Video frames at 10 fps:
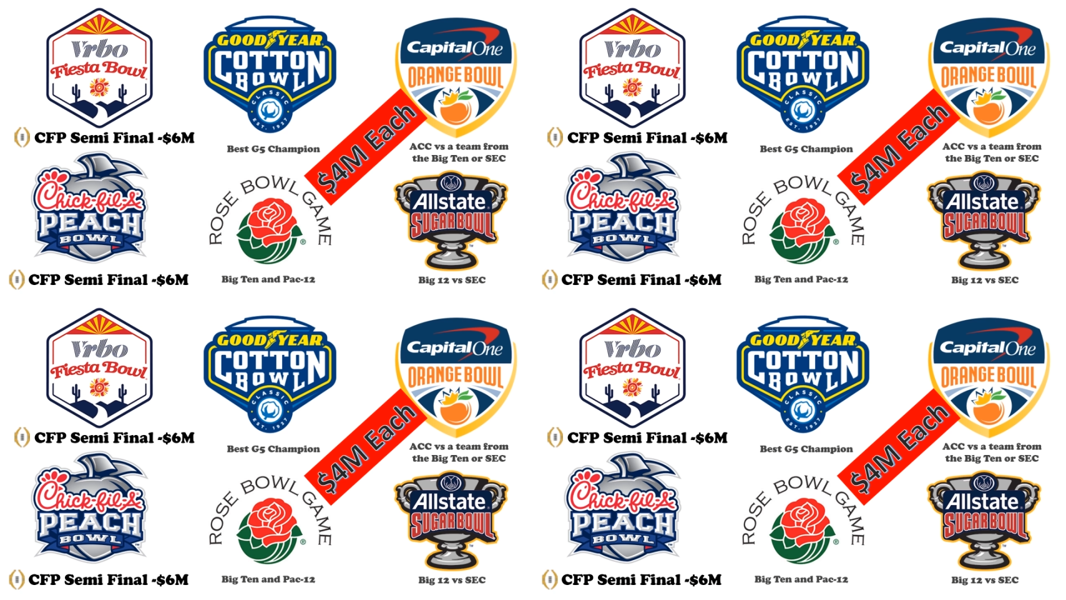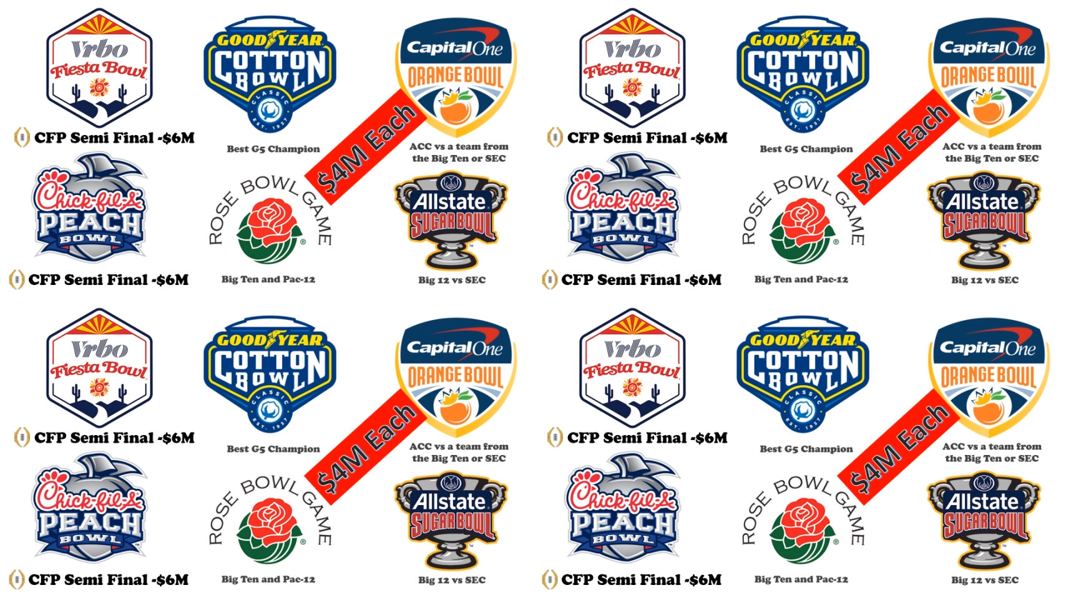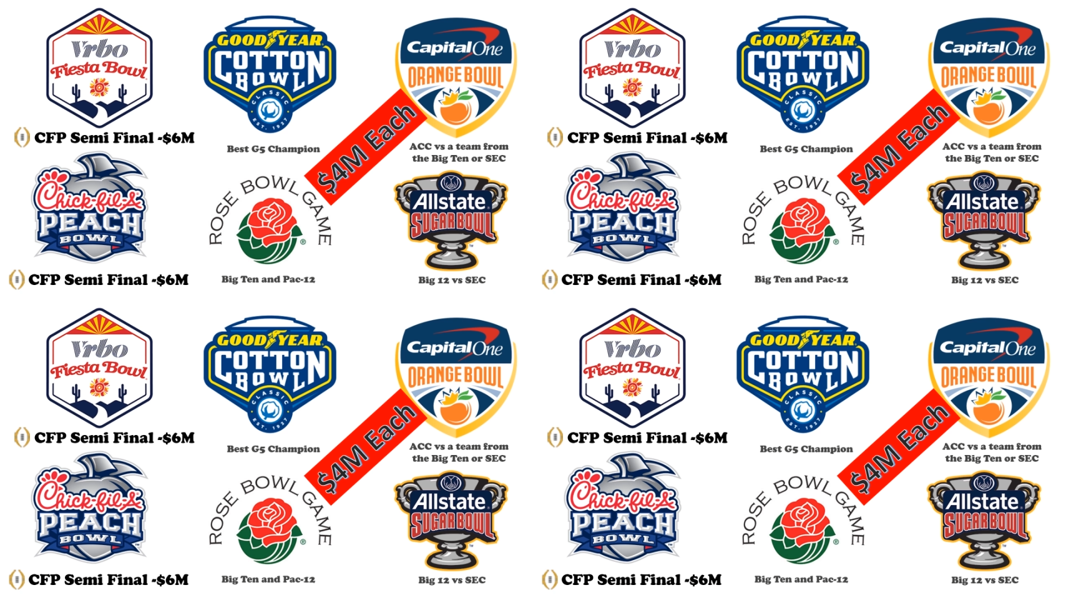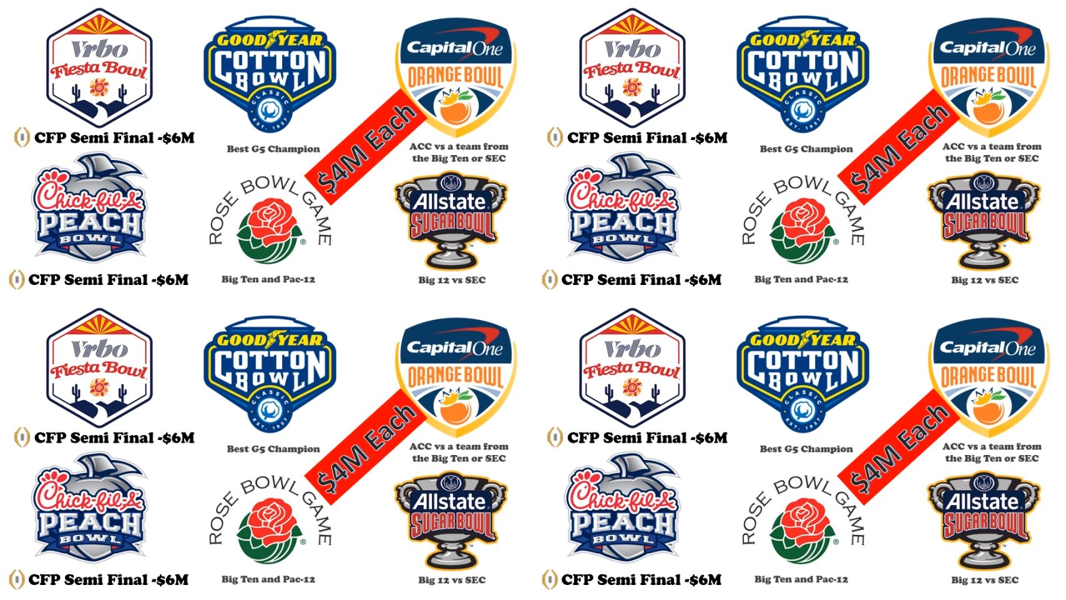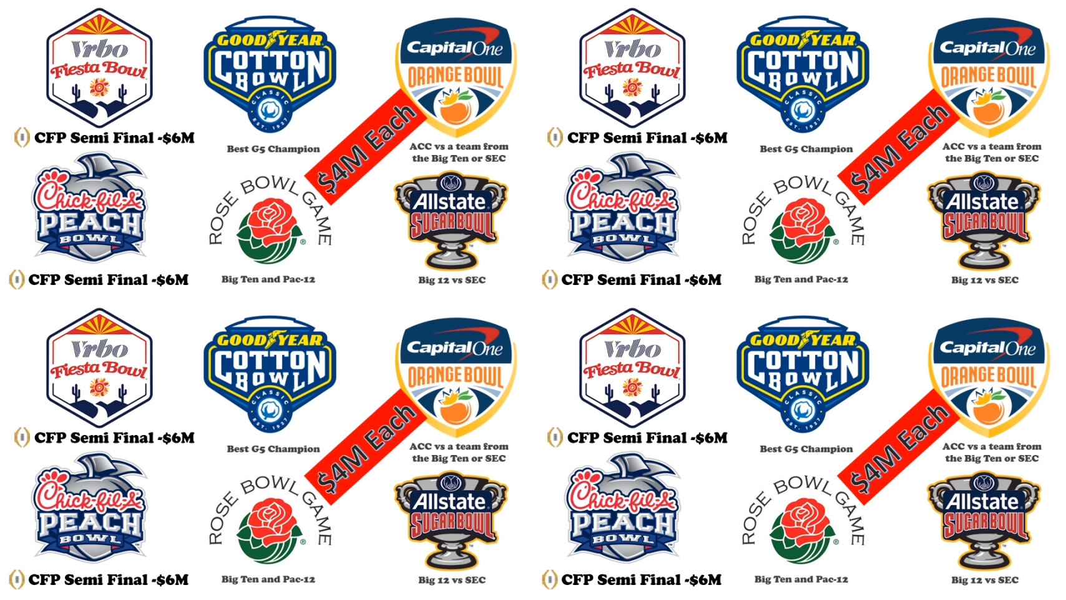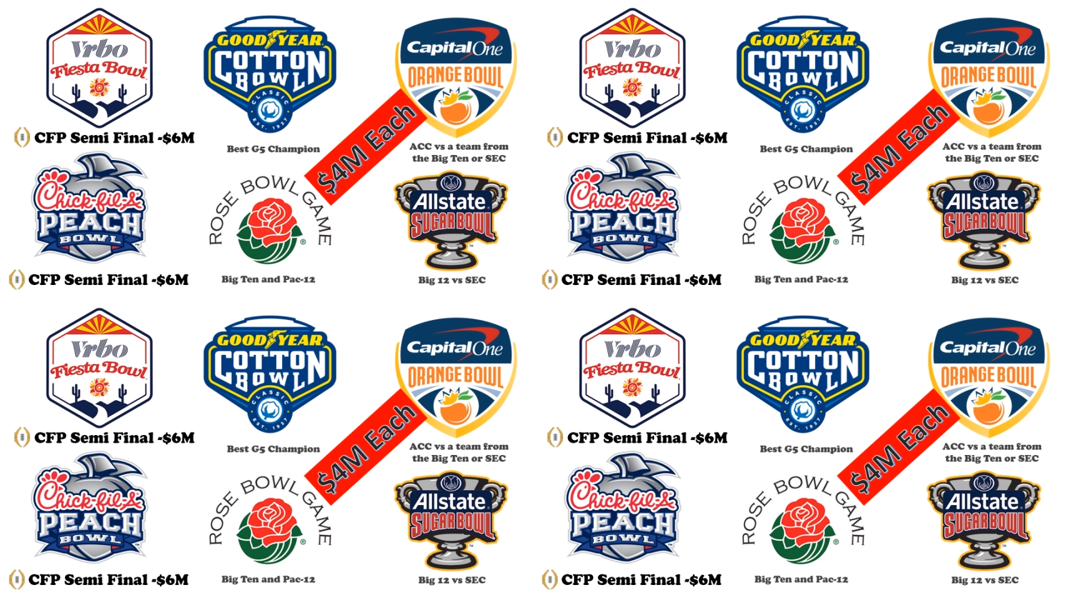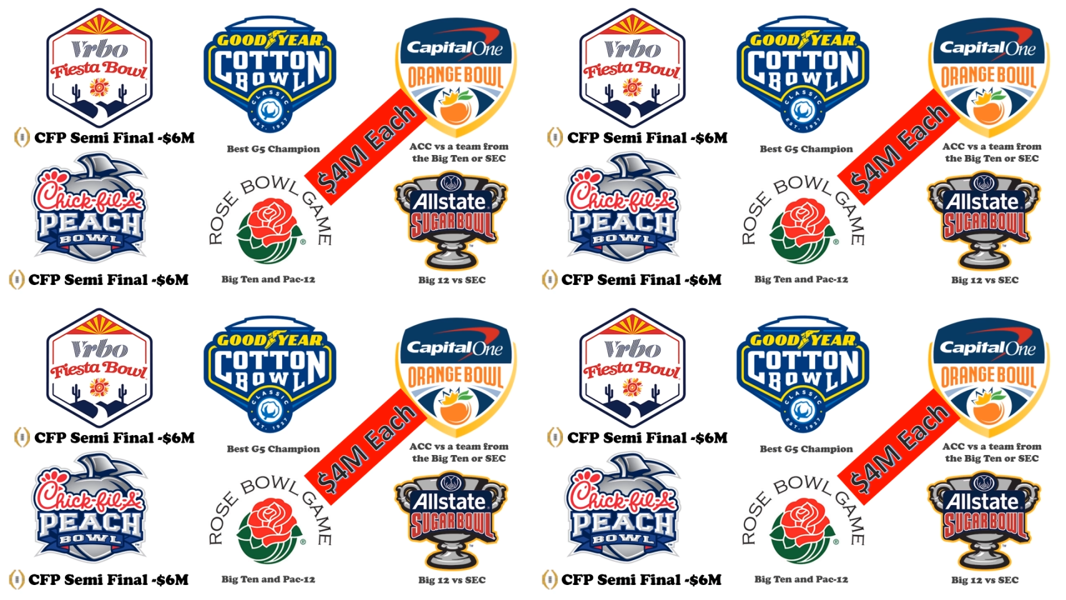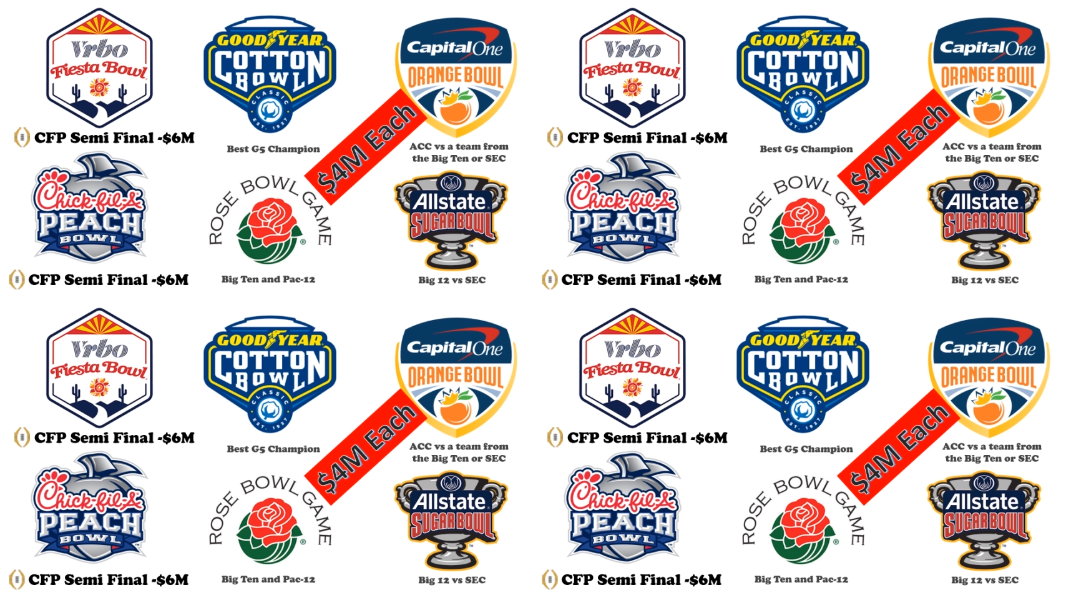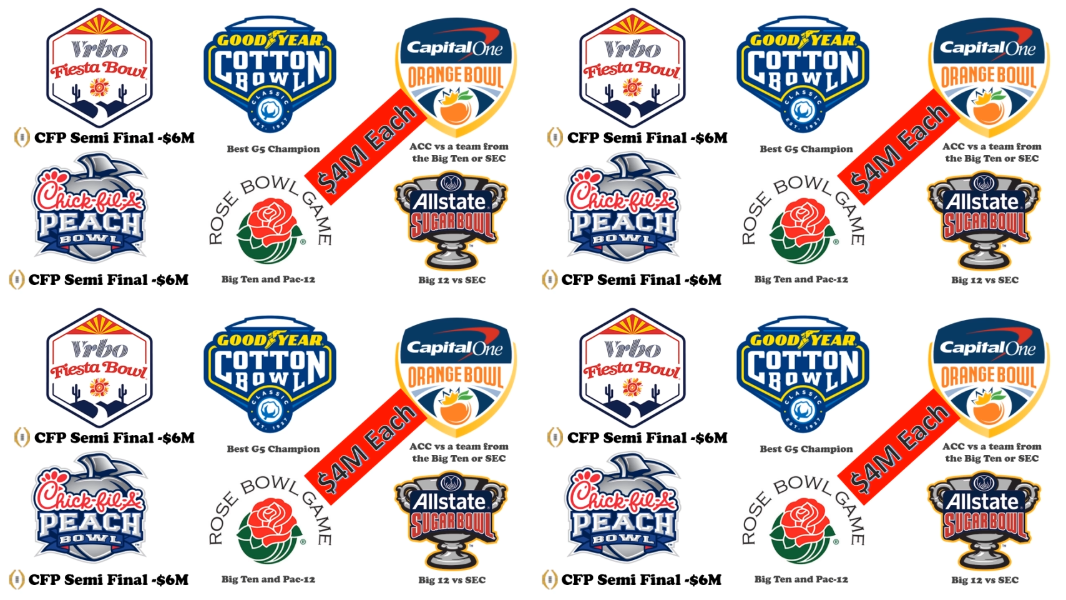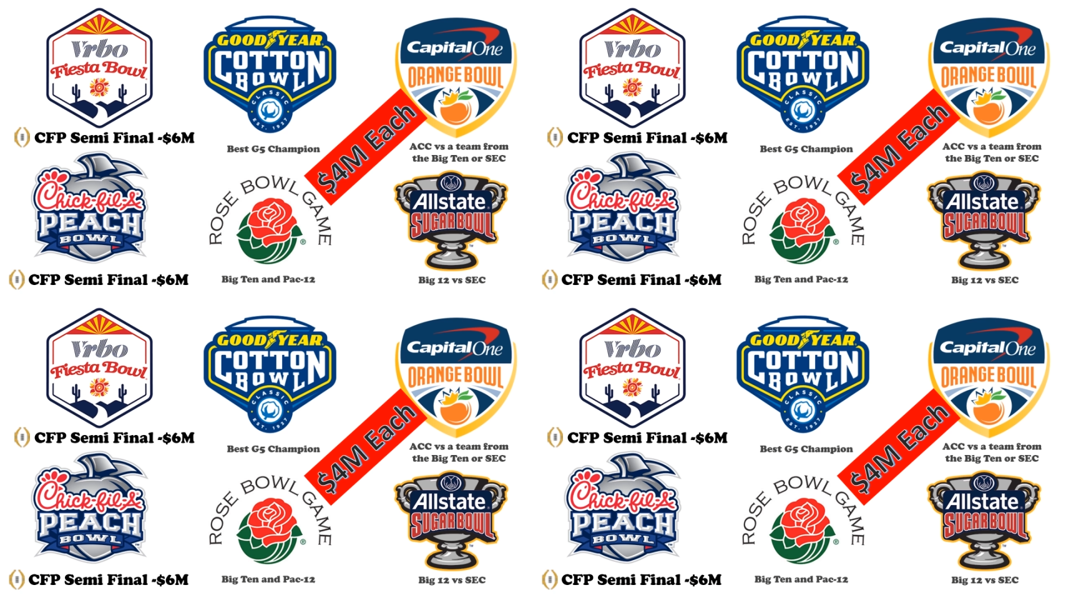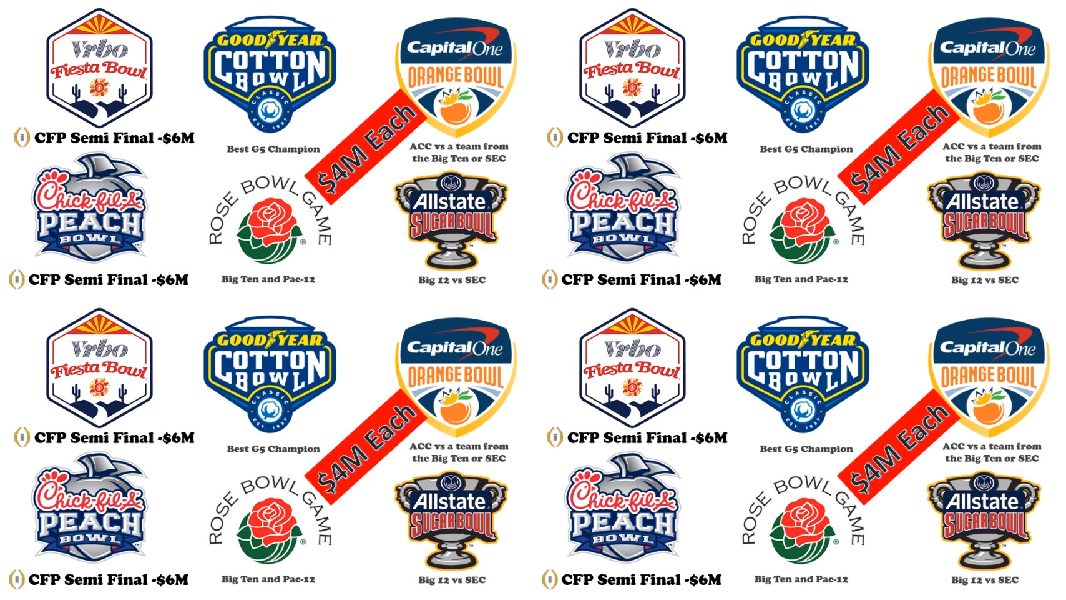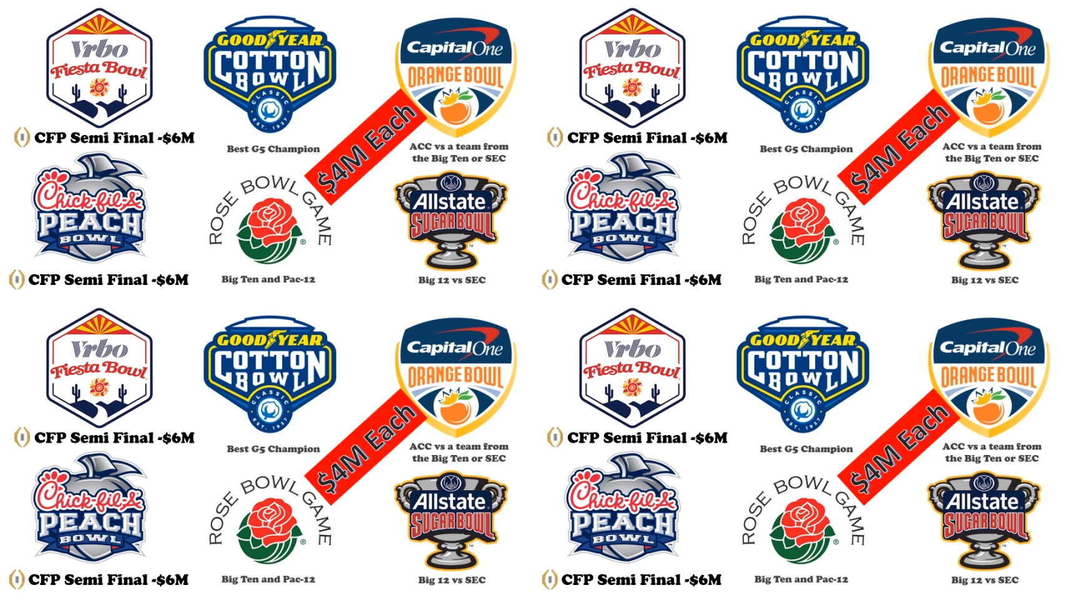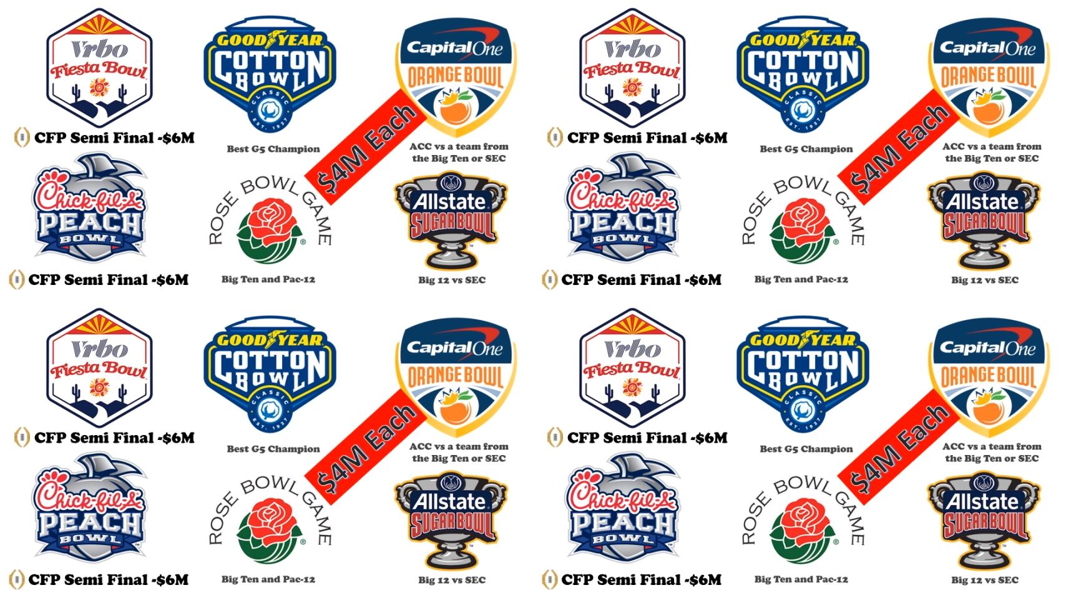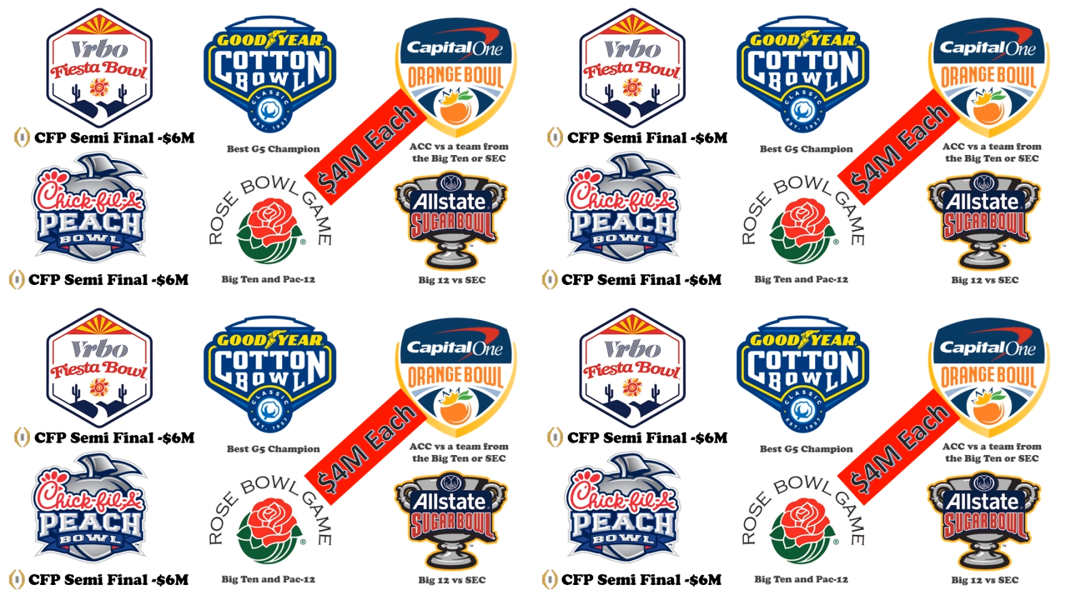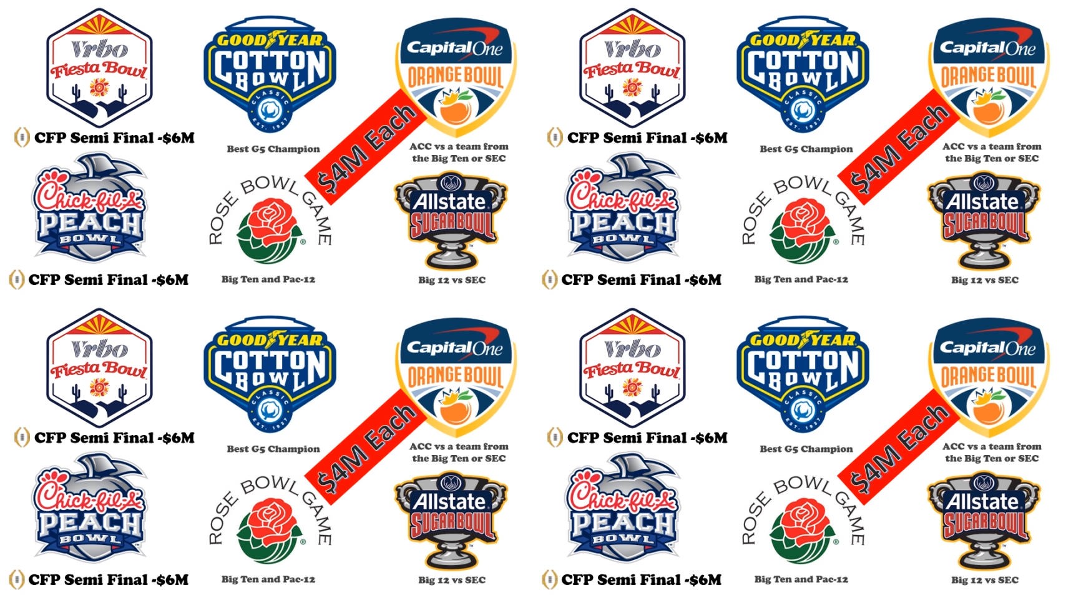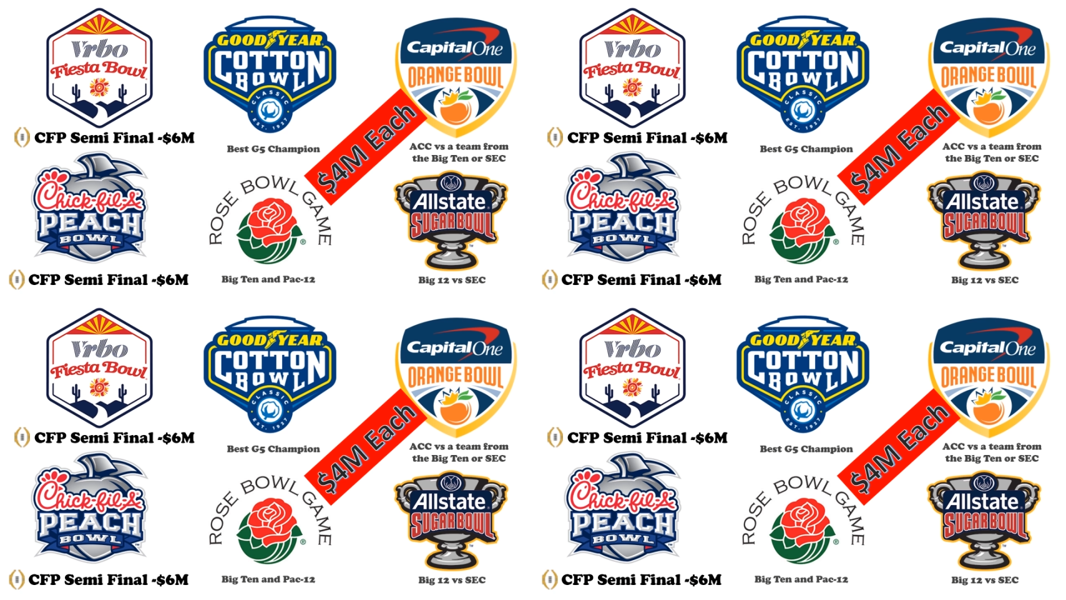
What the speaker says: [unreadable: no face in view]